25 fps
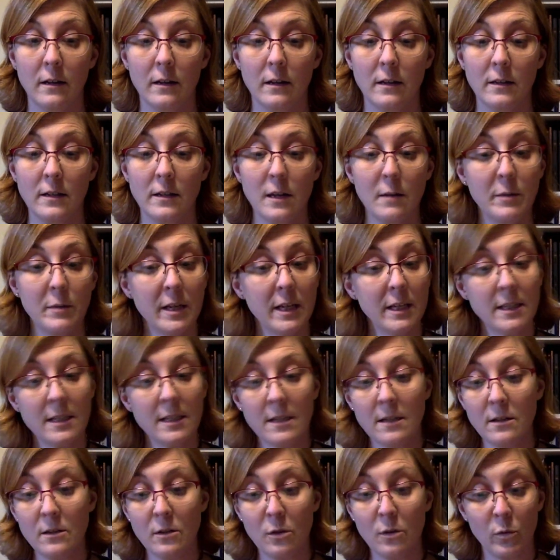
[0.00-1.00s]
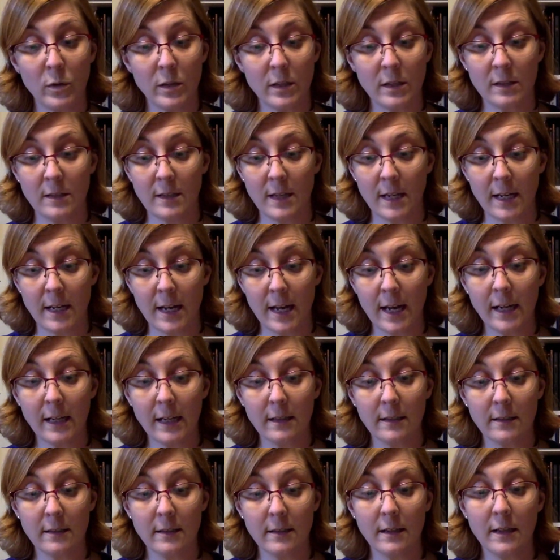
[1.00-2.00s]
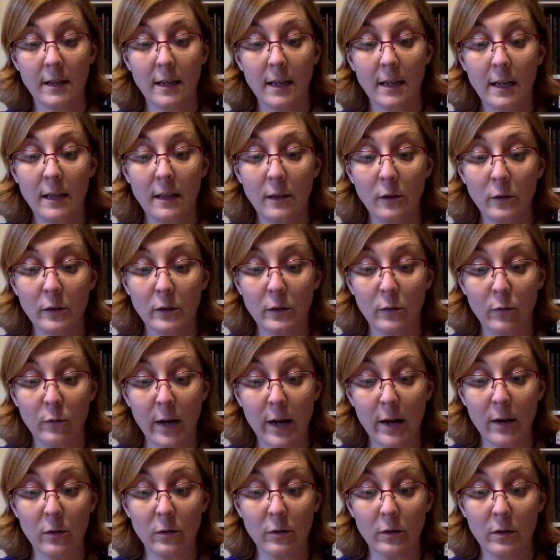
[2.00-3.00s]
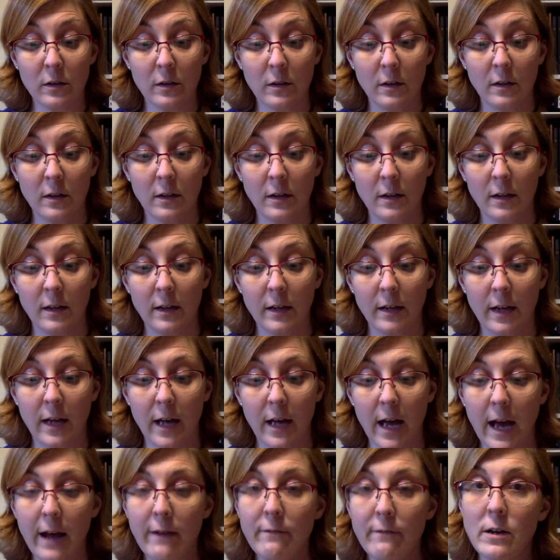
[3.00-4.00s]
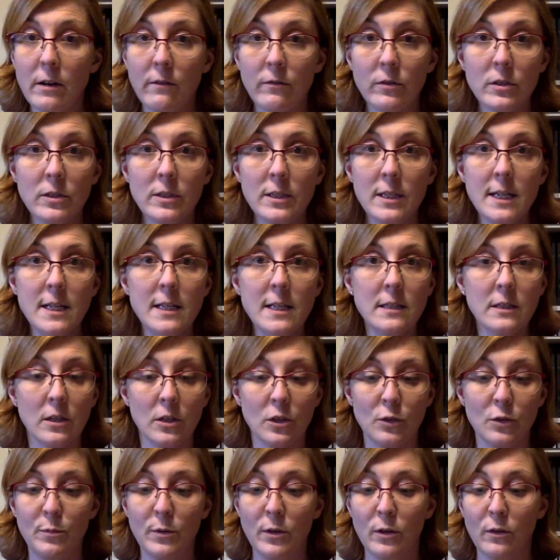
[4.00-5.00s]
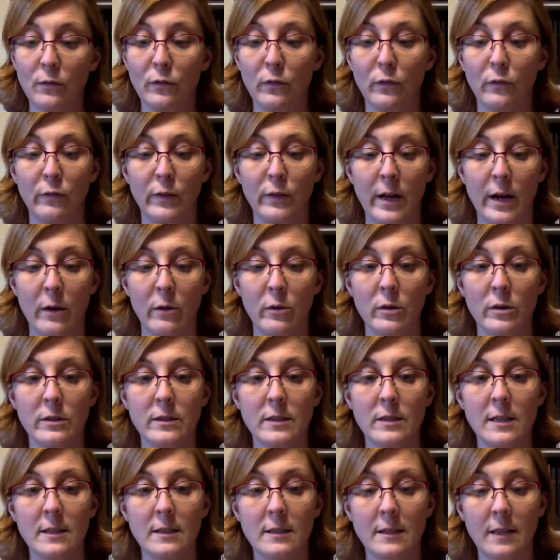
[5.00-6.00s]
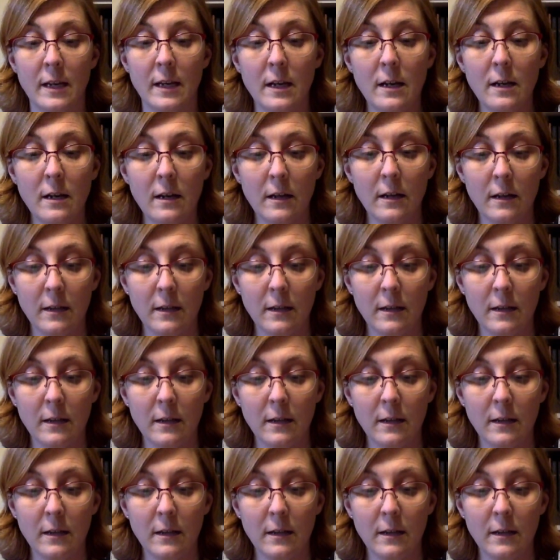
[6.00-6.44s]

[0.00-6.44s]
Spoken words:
Dominic didn't know what to say next. He looked around. "I've never seen such beautiful flowers," he said.